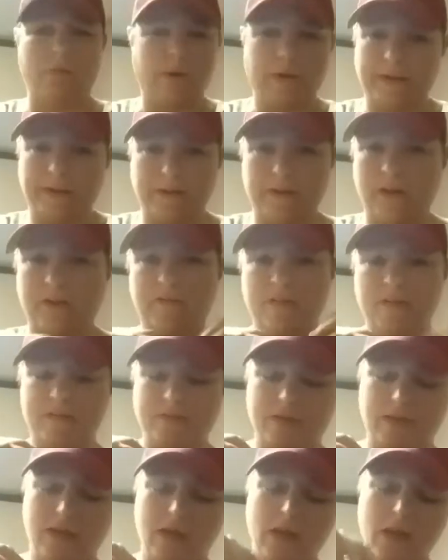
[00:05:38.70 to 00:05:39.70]
you want in,
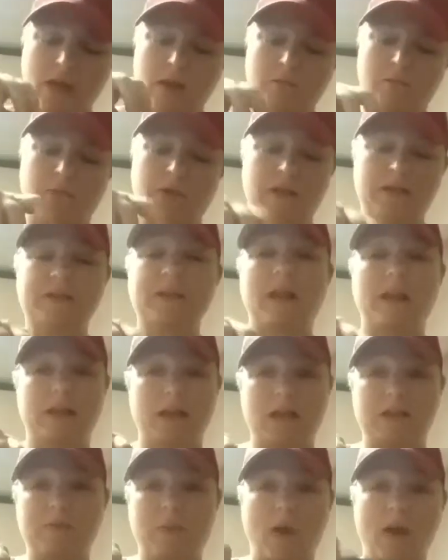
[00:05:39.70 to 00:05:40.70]
obviously. But it's got a
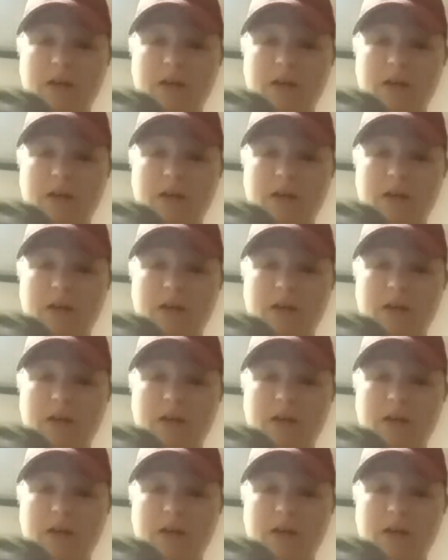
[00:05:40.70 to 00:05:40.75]
nice